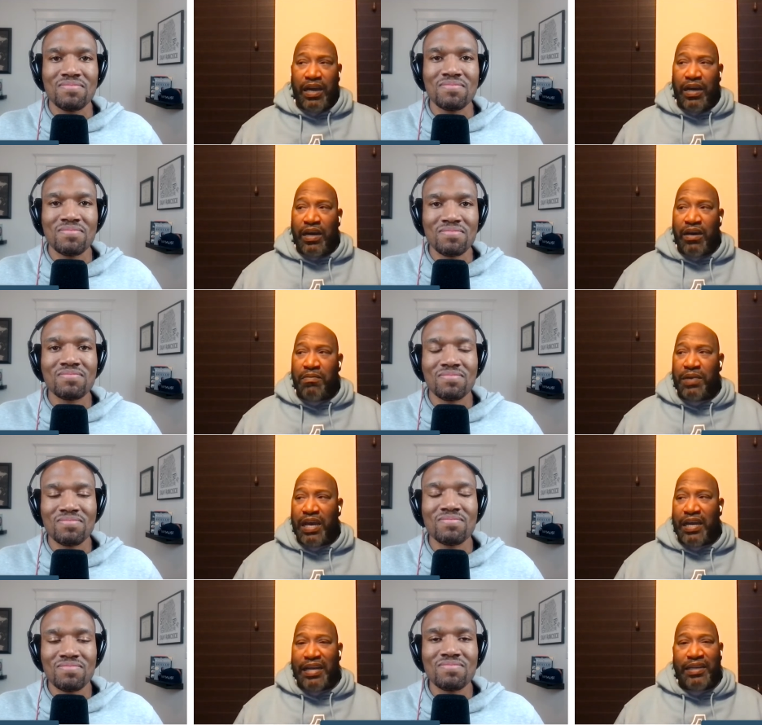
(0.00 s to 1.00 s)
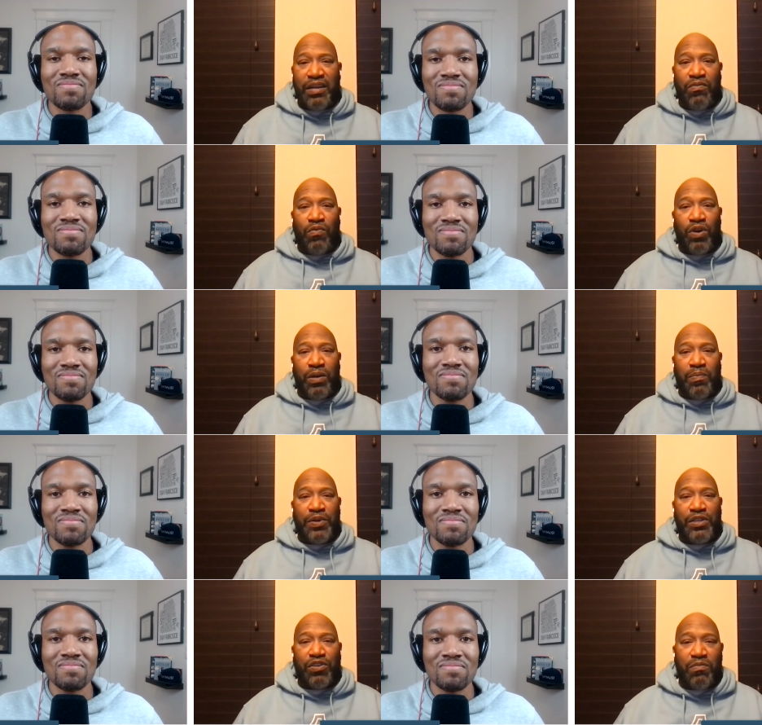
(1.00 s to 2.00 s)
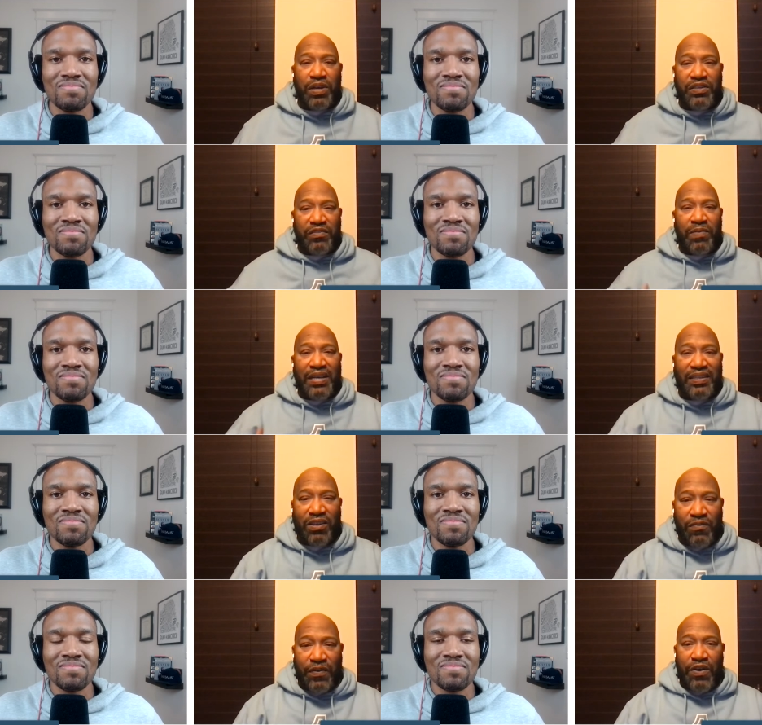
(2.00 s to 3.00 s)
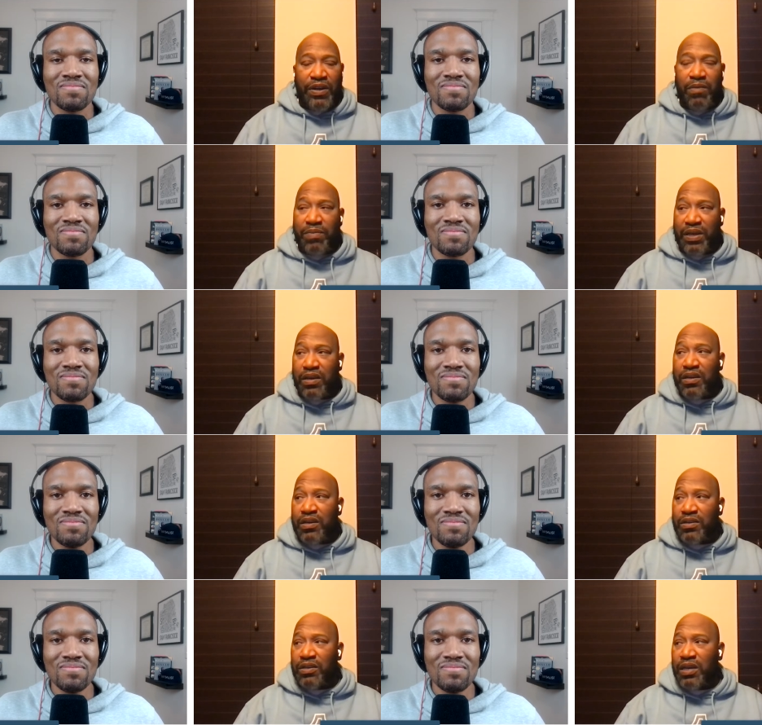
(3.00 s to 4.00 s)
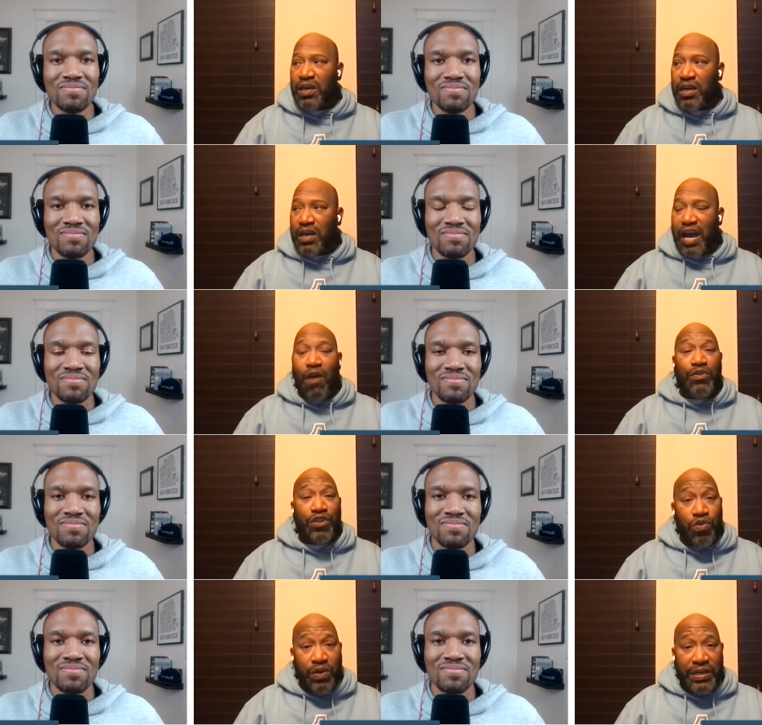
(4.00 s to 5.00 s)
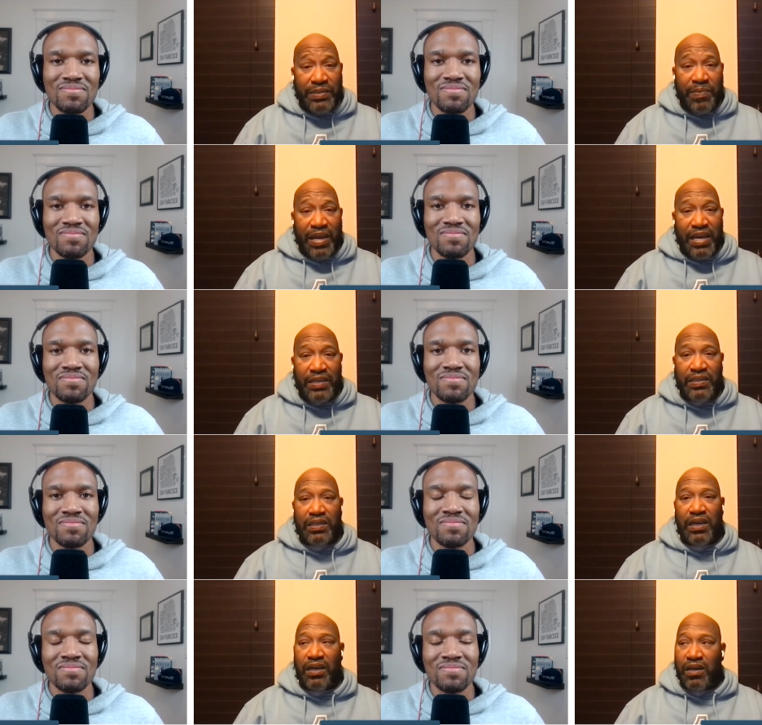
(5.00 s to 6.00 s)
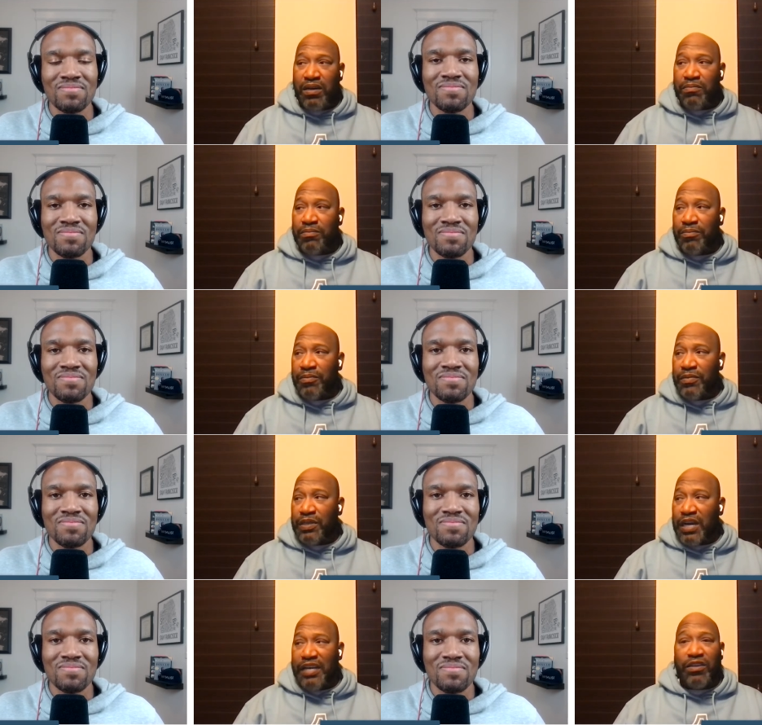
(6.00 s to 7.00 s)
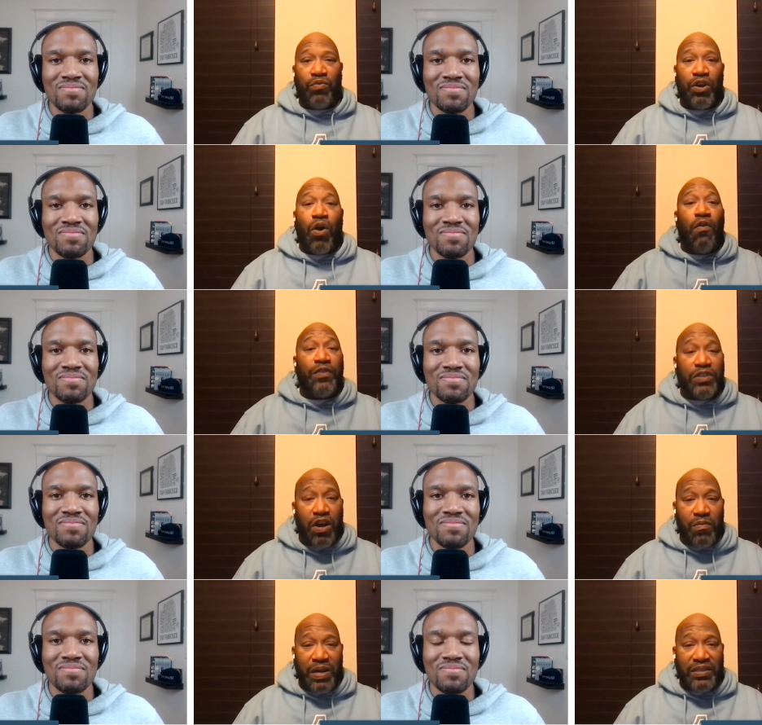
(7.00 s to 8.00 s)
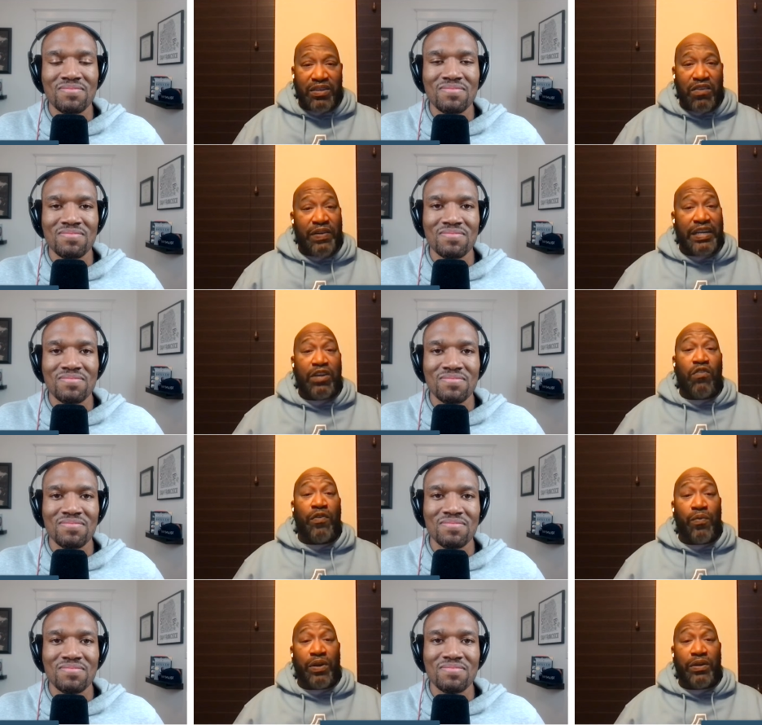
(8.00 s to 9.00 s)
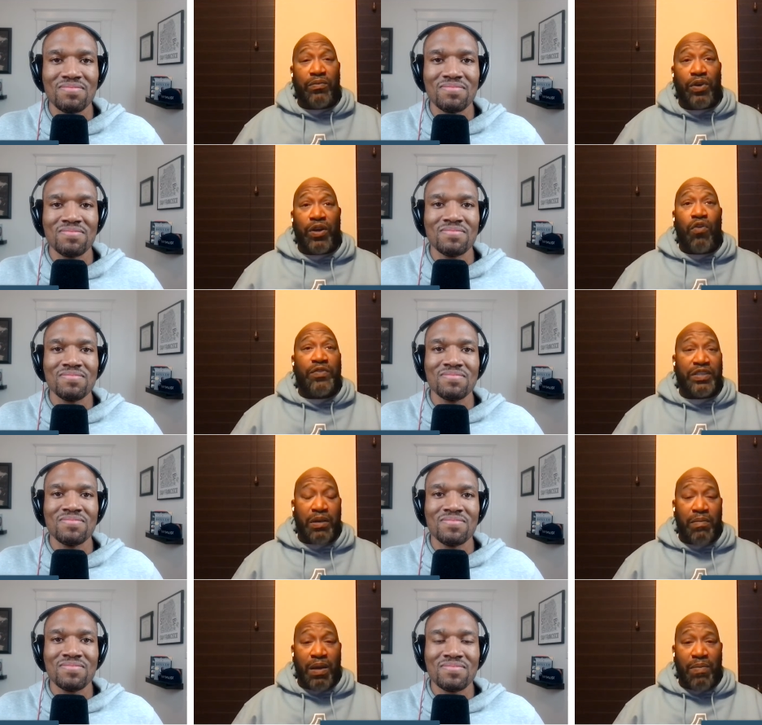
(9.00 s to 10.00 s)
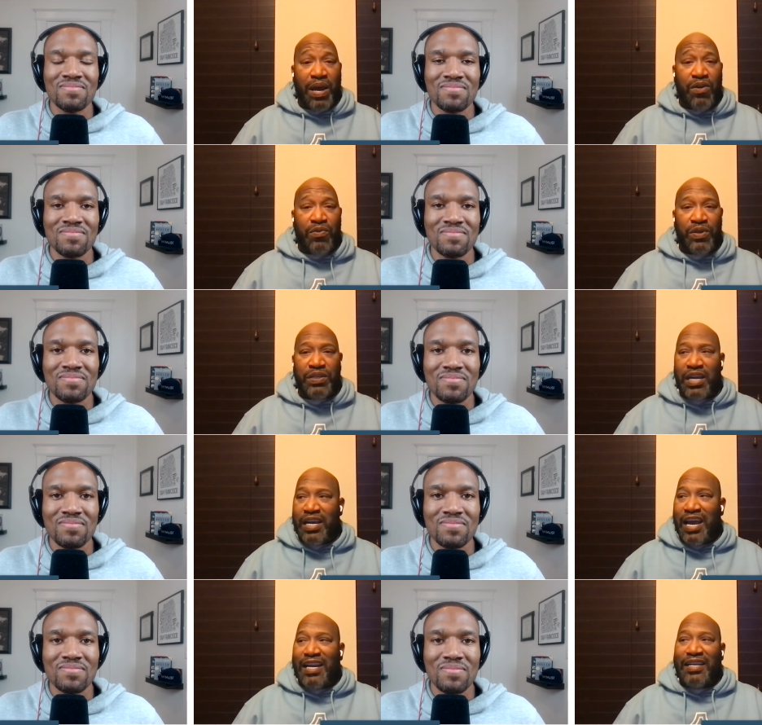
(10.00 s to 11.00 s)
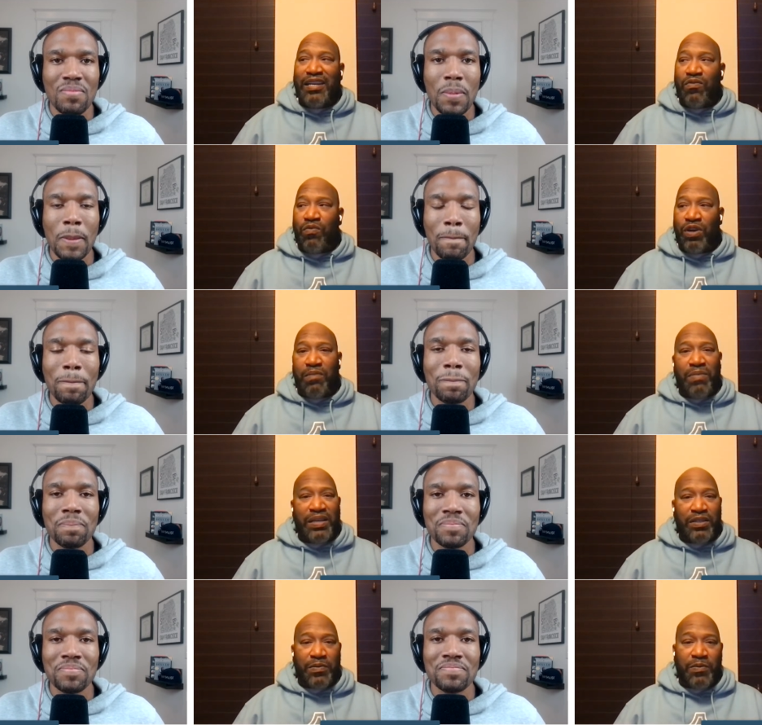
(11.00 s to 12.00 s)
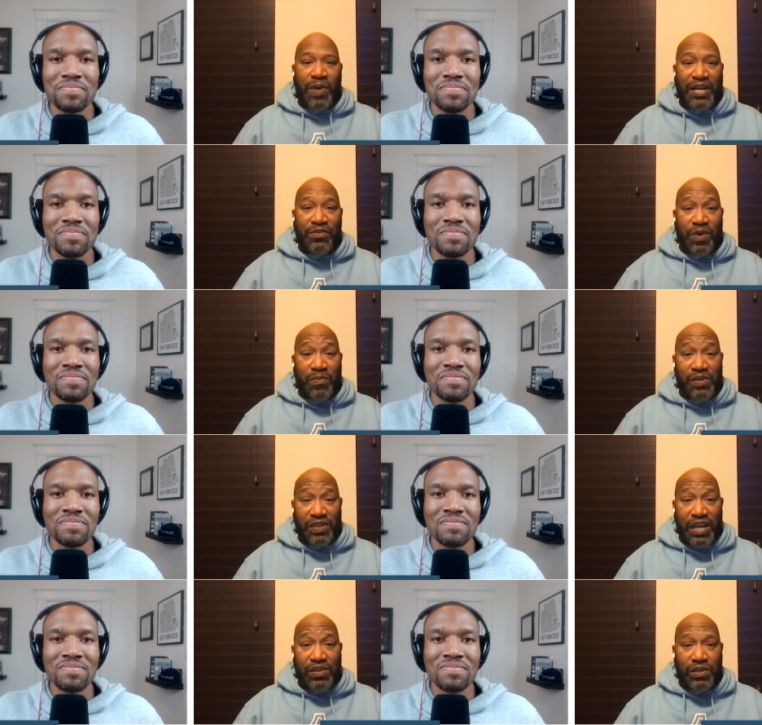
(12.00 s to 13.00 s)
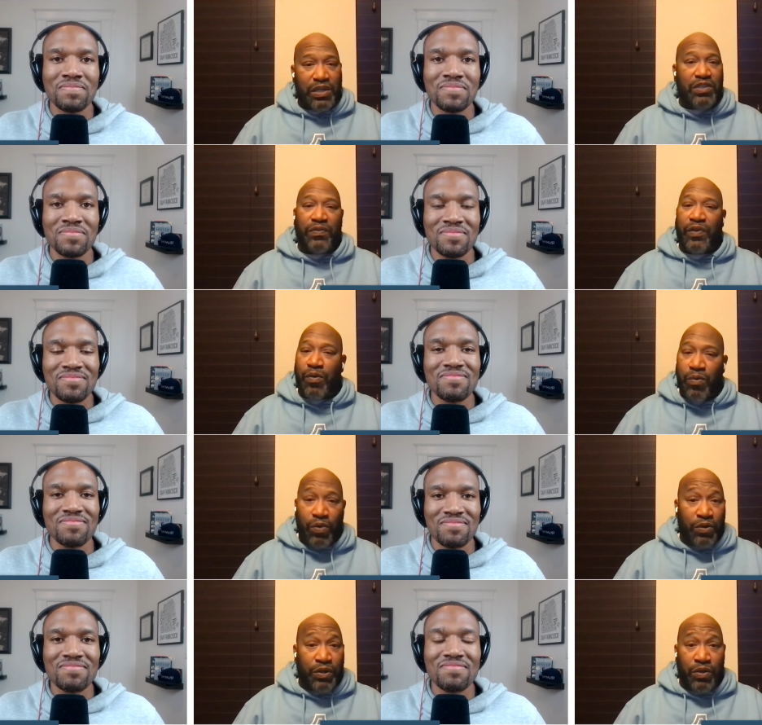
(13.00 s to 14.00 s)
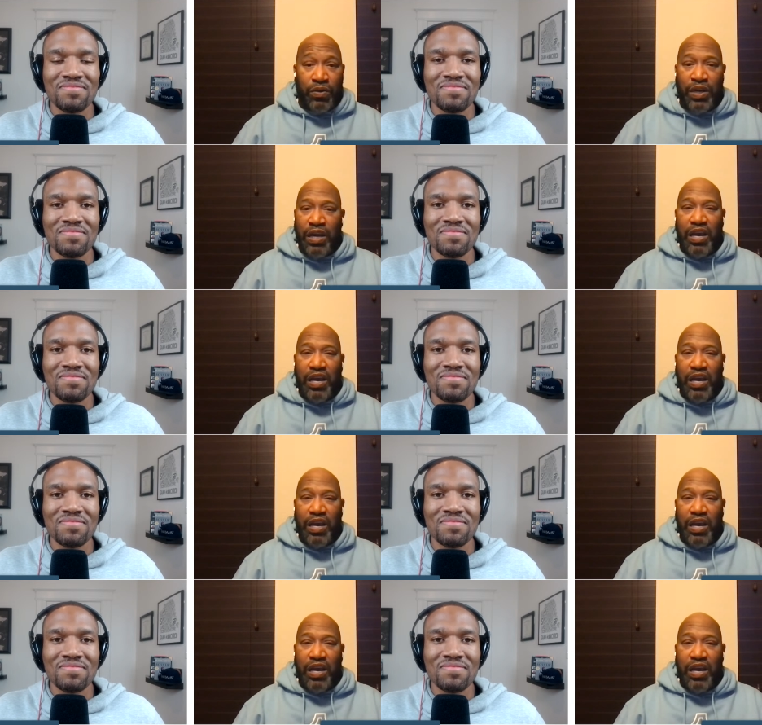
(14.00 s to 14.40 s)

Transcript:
Speaker 1: and I didn't want to put too much of myself on it because I was new in the space. I didn't want to overtalk myself. I didn't want to overstep my boundaries, and I didn't want to mess up Spottie's reputation. He's very well known